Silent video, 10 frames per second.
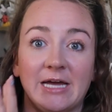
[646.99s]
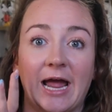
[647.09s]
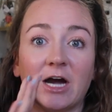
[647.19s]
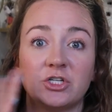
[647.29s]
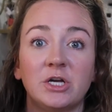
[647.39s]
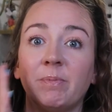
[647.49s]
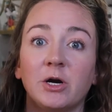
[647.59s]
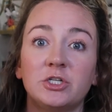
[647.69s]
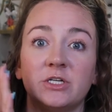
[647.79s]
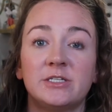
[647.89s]
I actually
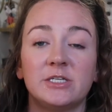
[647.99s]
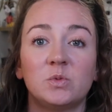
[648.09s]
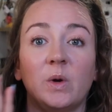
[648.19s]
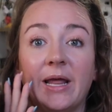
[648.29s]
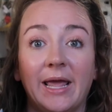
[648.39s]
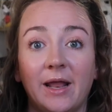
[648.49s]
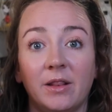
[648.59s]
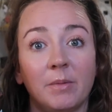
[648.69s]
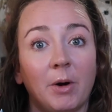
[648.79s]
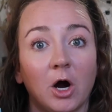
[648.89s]
purchased this one
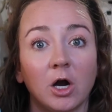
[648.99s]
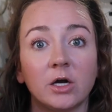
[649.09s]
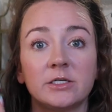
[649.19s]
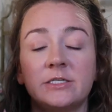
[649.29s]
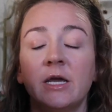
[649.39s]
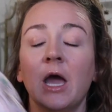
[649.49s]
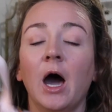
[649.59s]
in the parks.